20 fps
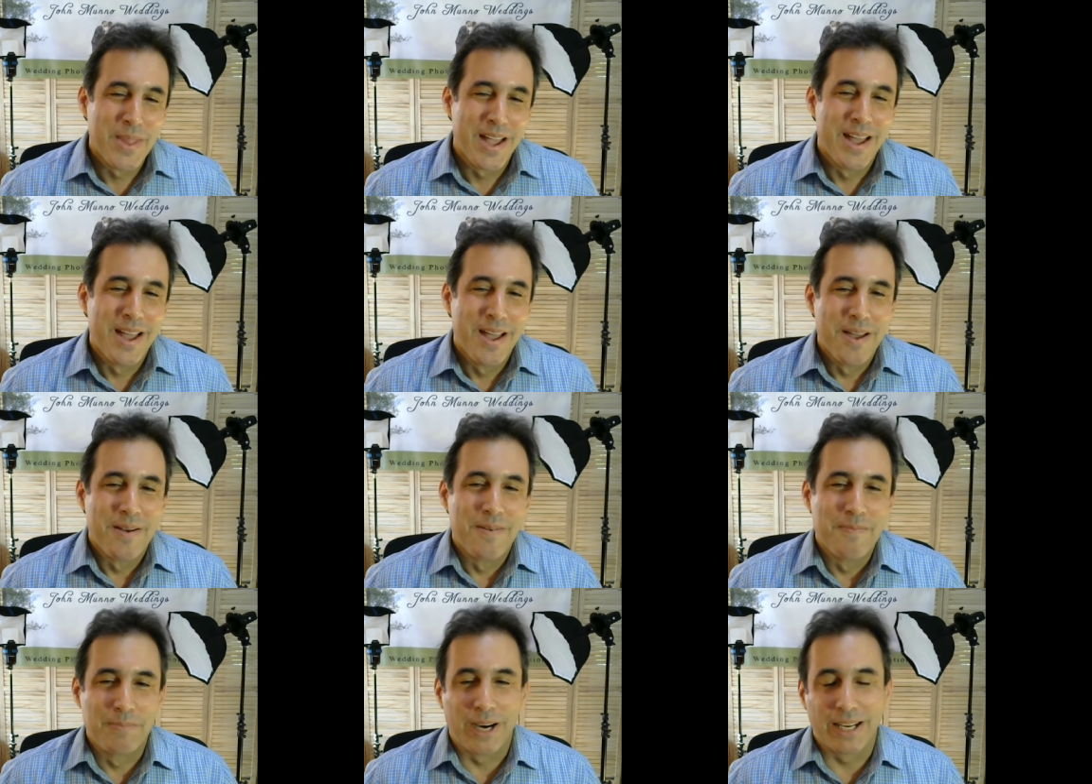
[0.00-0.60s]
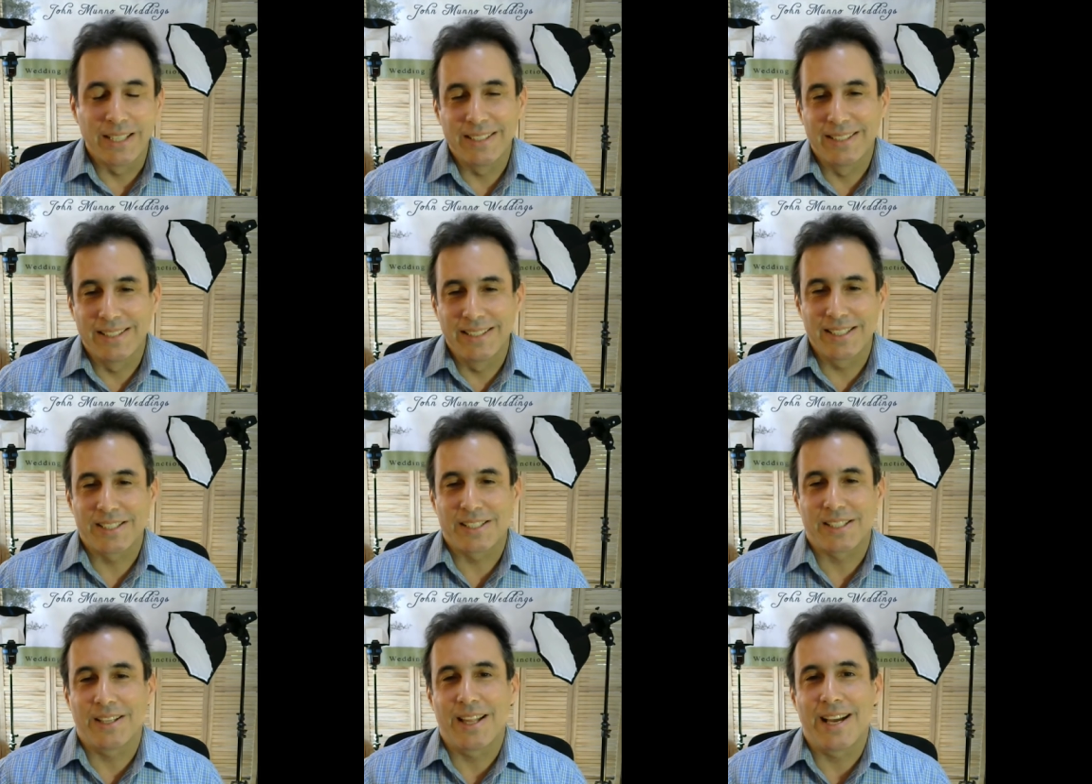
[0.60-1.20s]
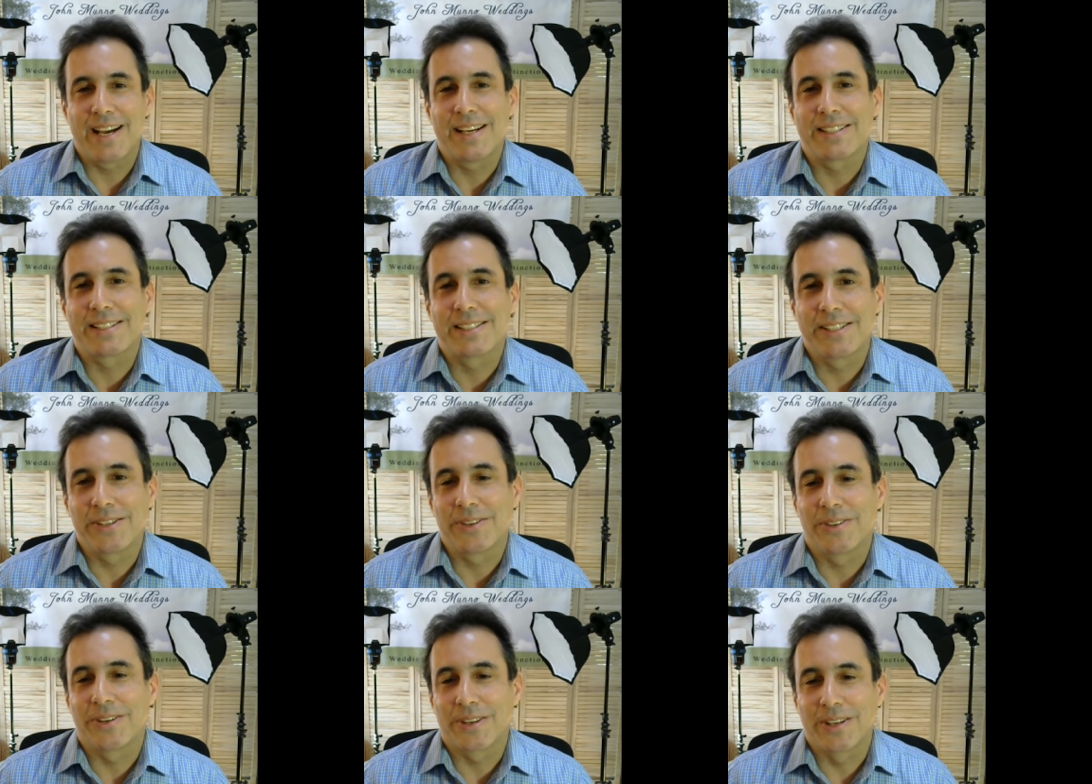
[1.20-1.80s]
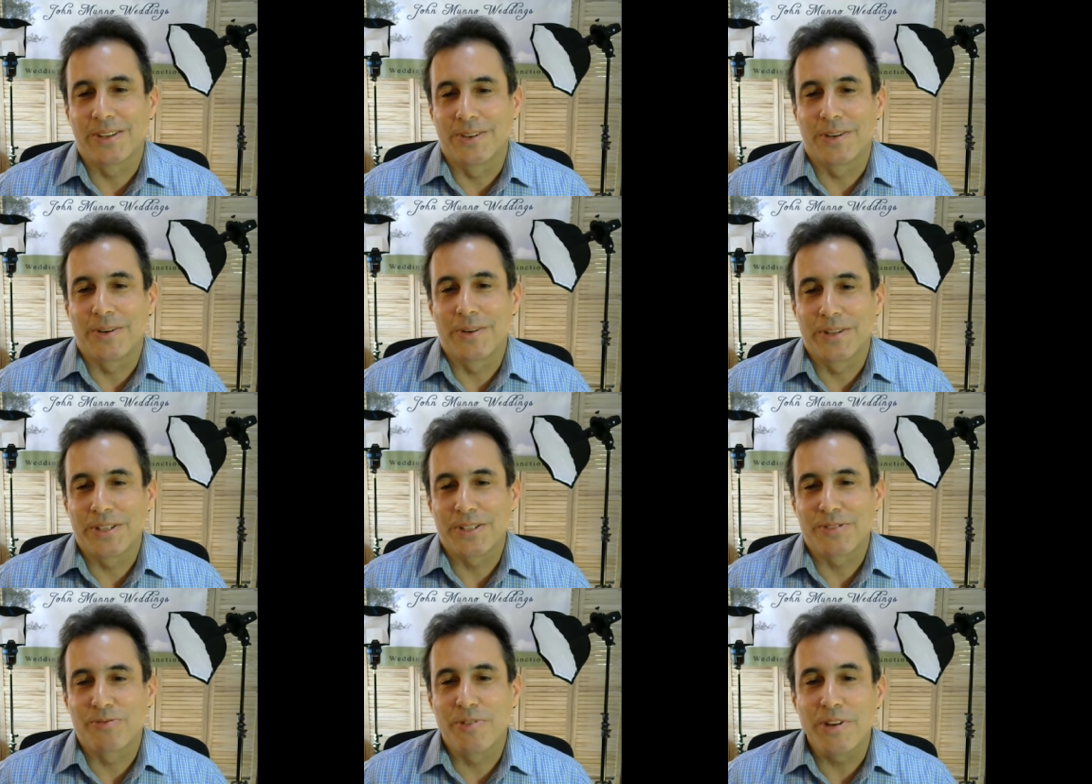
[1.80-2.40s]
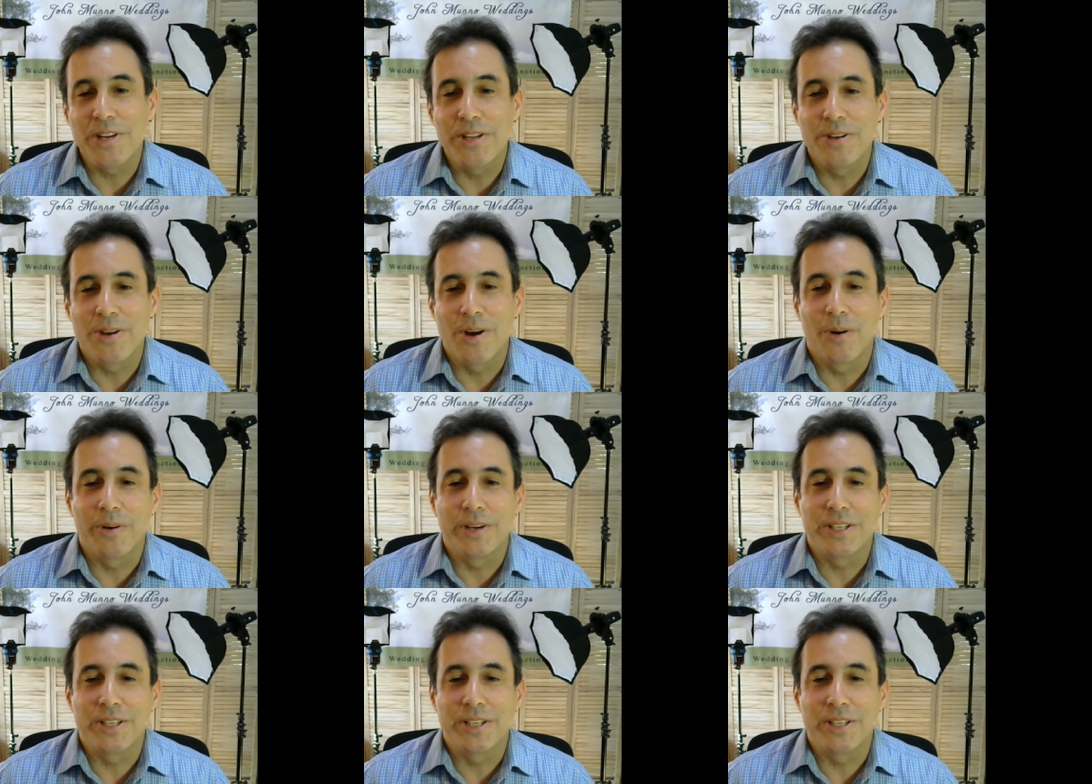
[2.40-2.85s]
But this class here, or this video,